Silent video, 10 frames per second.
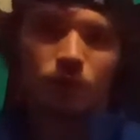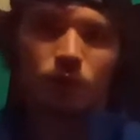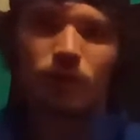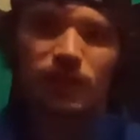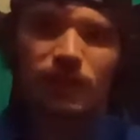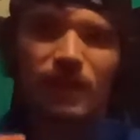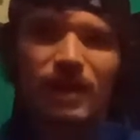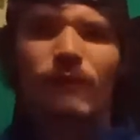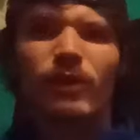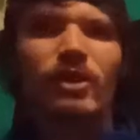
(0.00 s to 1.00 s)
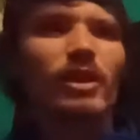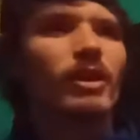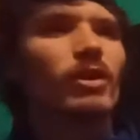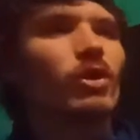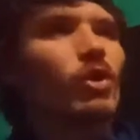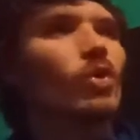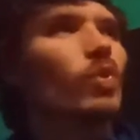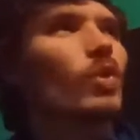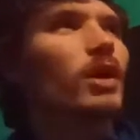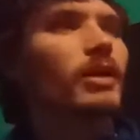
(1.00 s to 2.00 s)
who did everything you
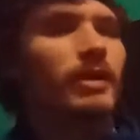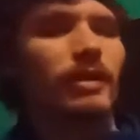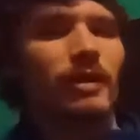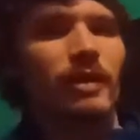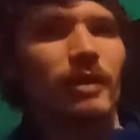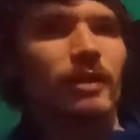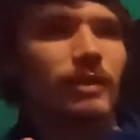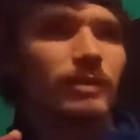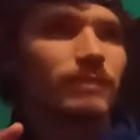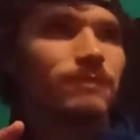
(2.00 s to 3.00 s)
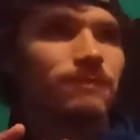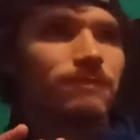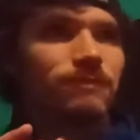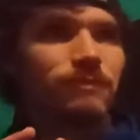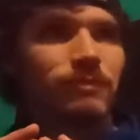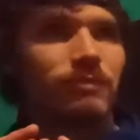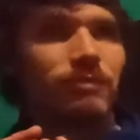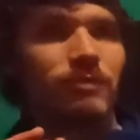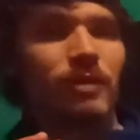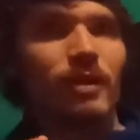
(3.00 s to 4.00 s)
want in a
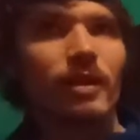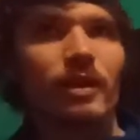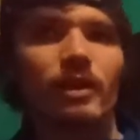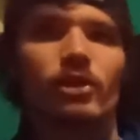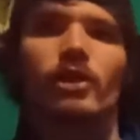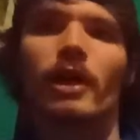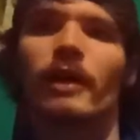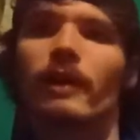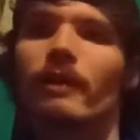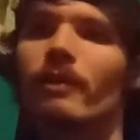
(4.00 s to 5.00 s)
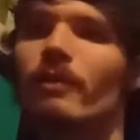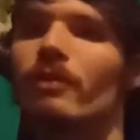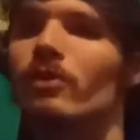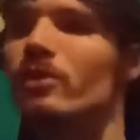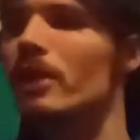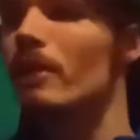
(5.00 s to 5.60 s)
in a giant who's